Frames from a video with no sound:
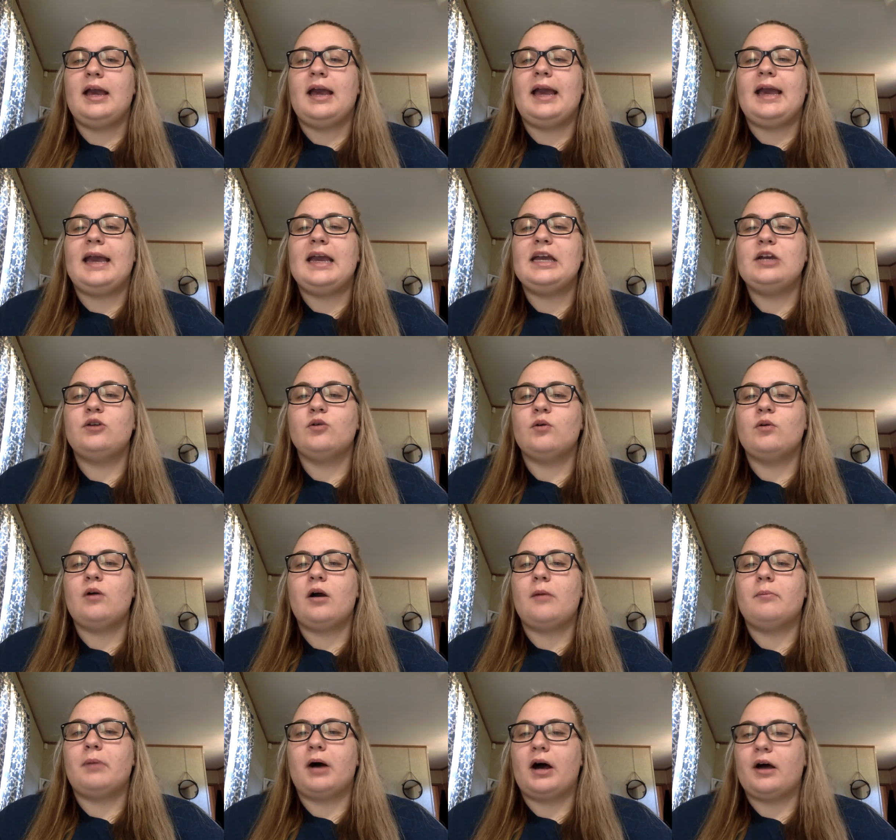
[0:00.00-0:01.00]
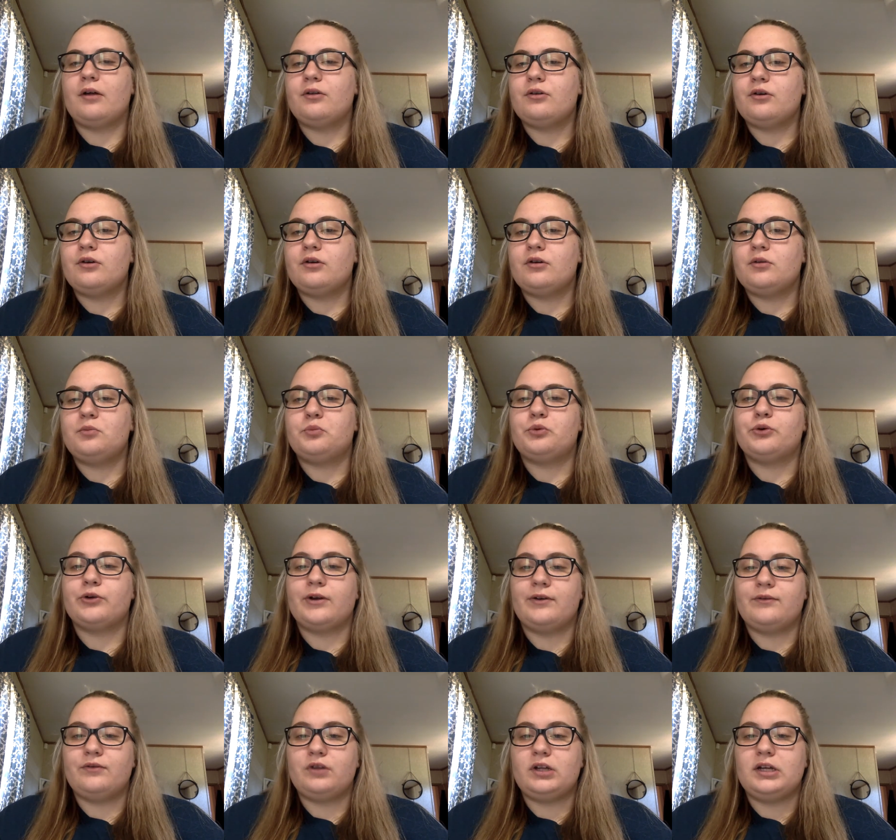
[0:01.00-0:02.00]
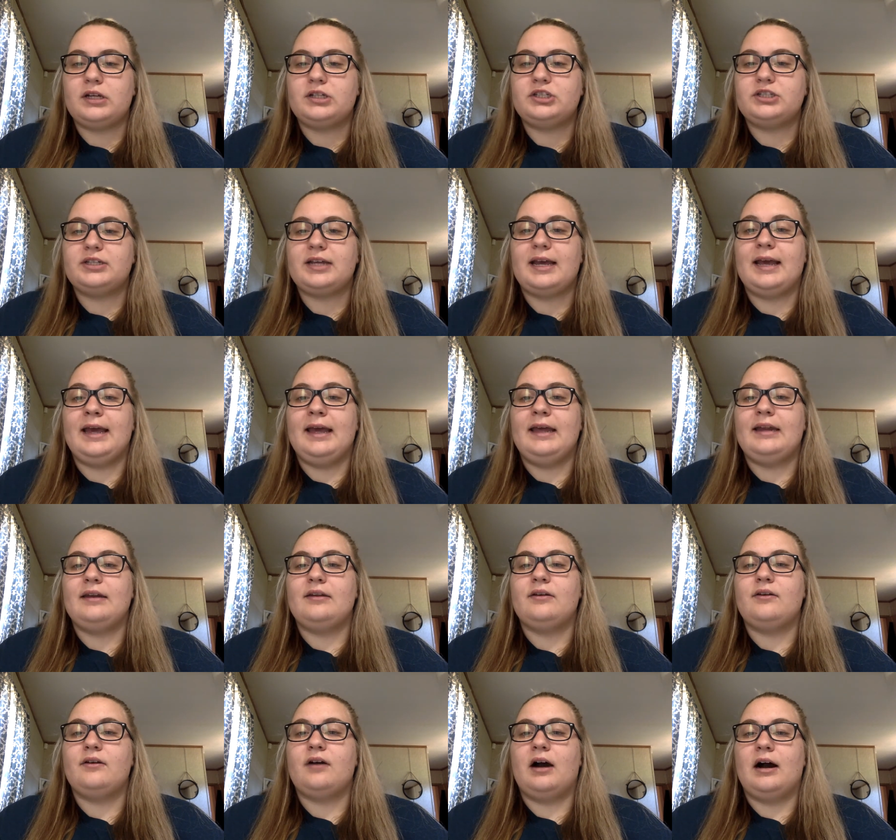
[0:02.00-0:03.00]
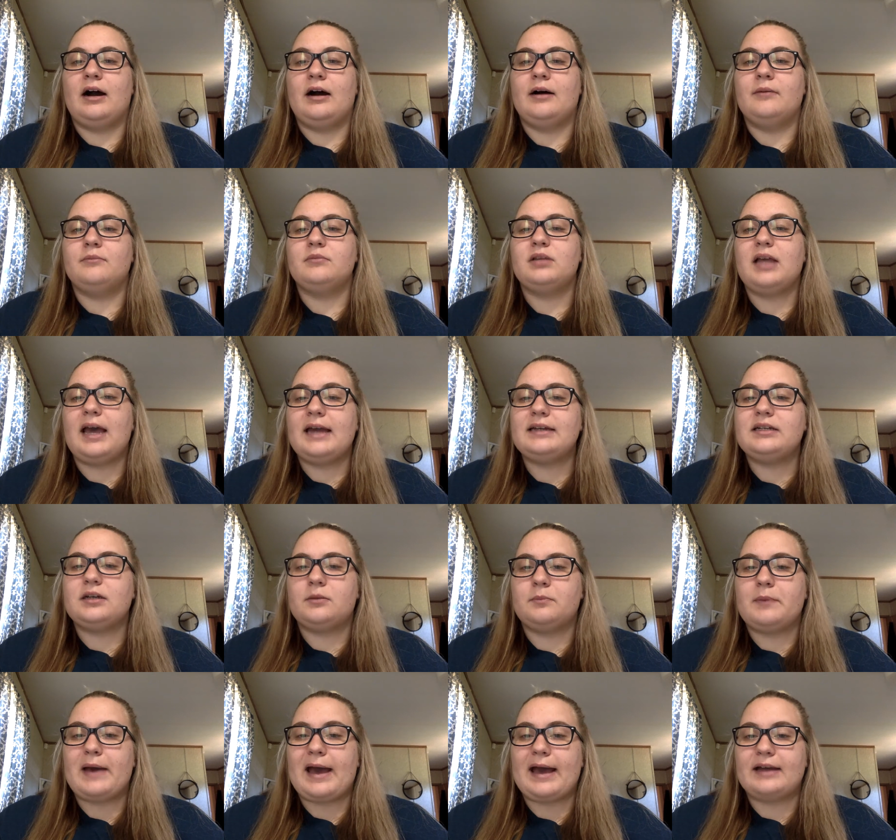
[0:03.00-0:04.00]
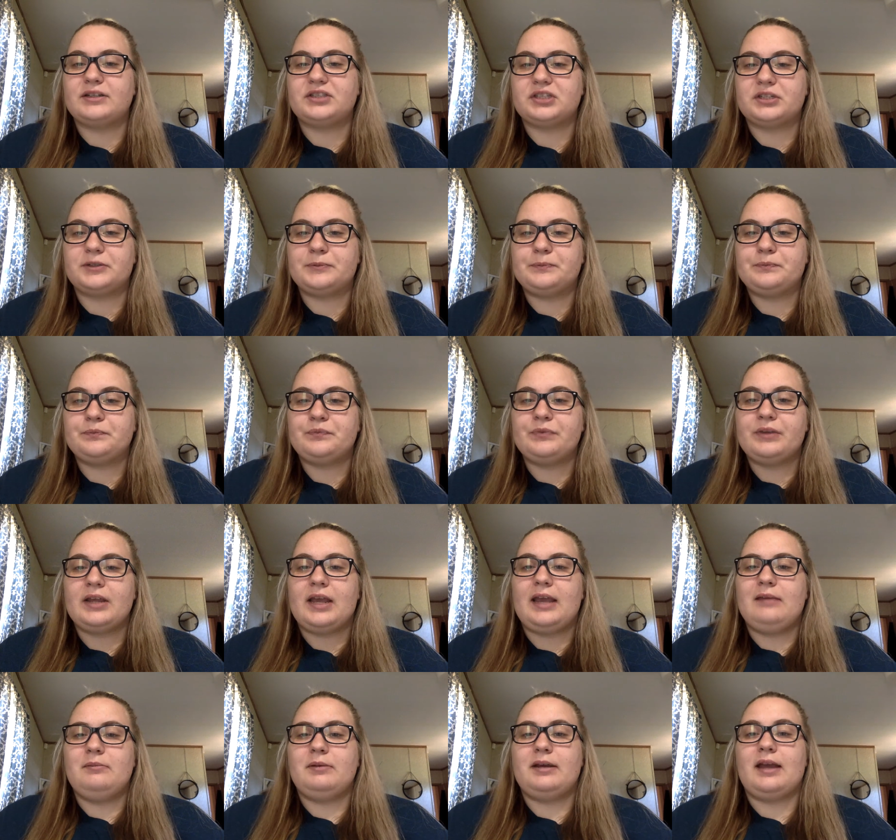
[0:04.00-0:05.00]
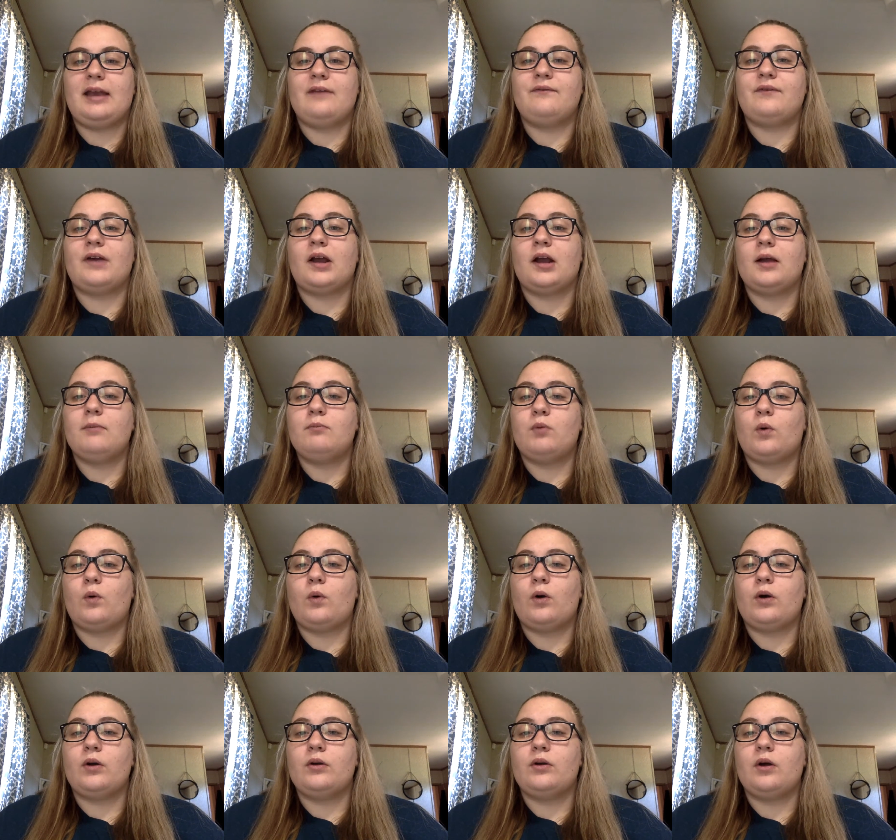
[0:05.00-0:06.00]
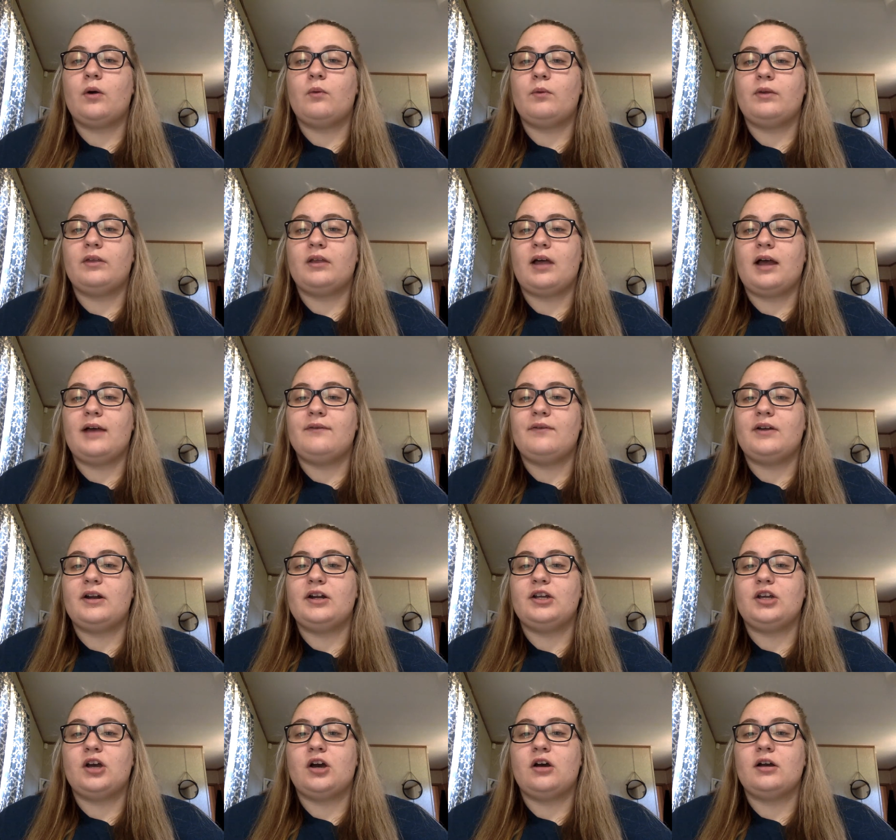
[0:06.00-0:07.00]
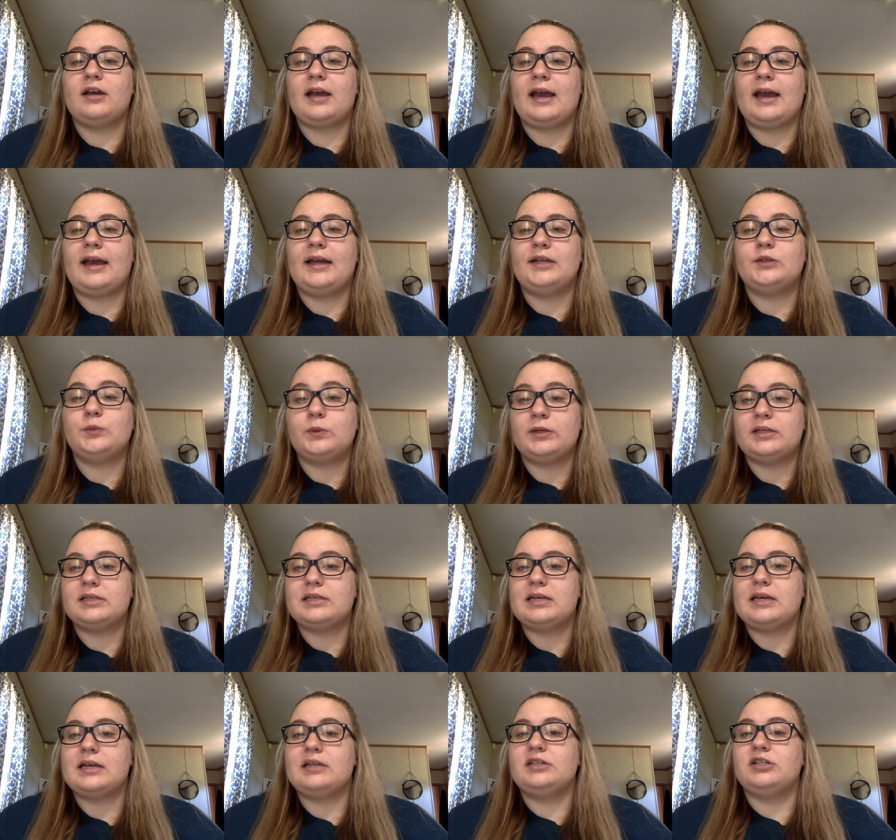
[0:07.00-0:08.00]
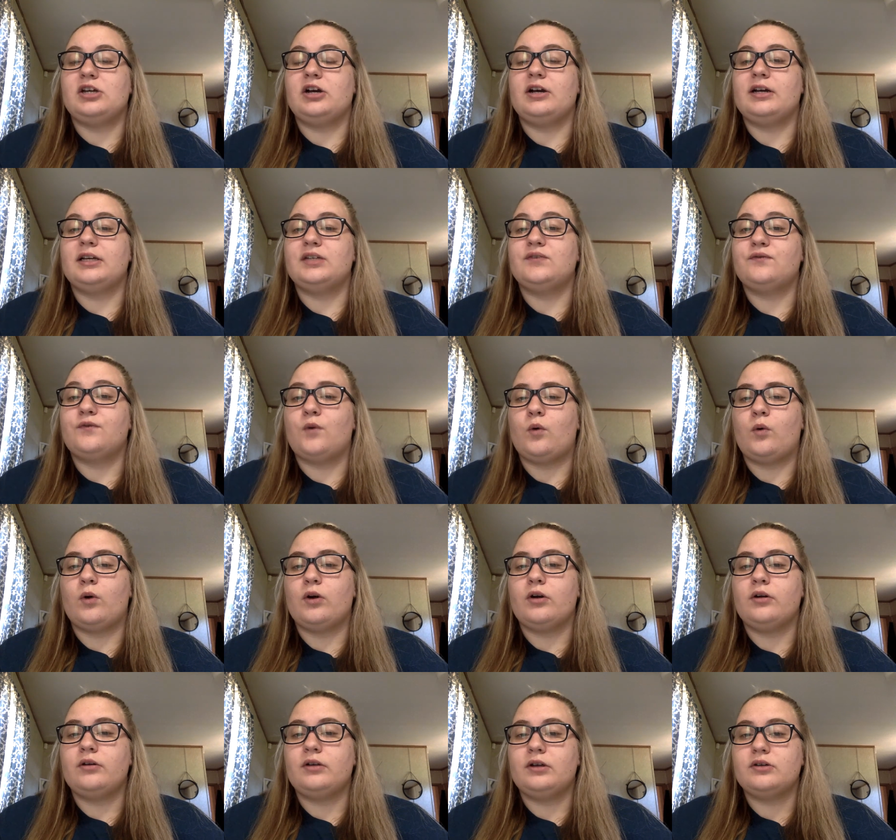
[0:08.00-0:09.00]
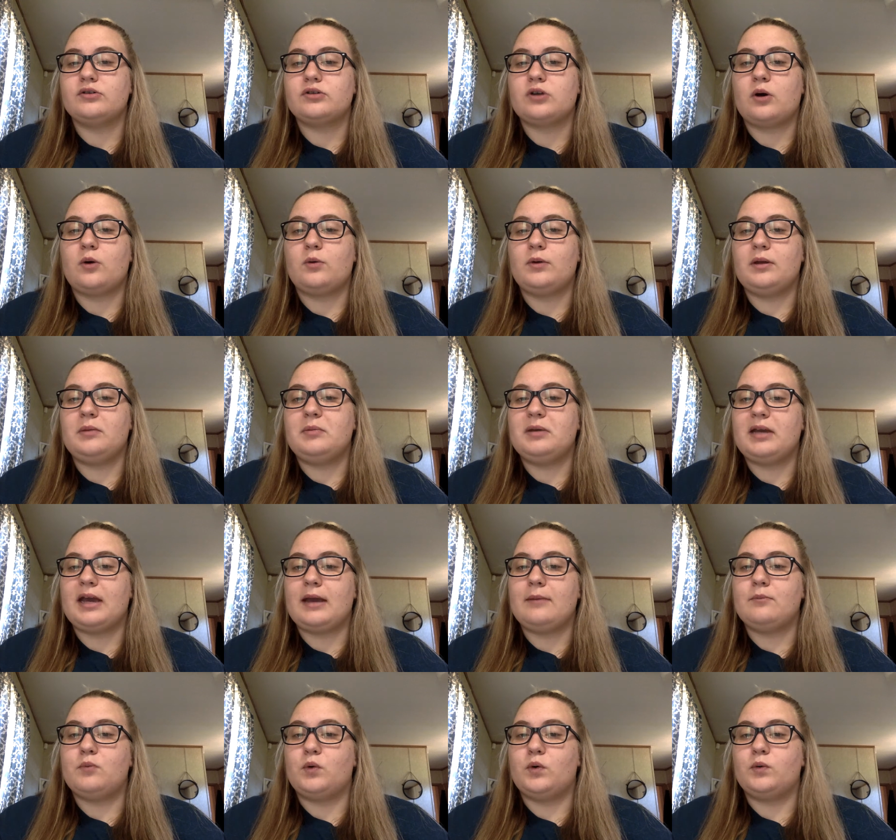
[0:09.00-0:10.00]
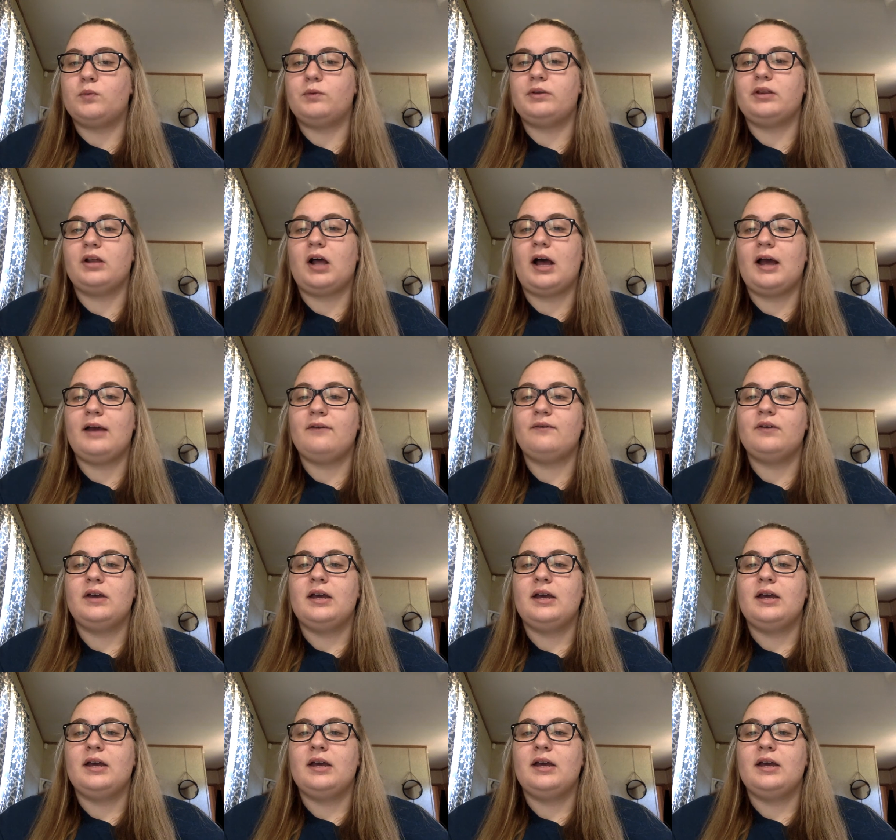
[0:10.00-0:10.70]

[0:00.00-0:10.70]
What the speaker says: he grew up bothered, privileged, and lacked compassion. He became very bored with life at a young age. We see as young as 4 years old, he became bored with life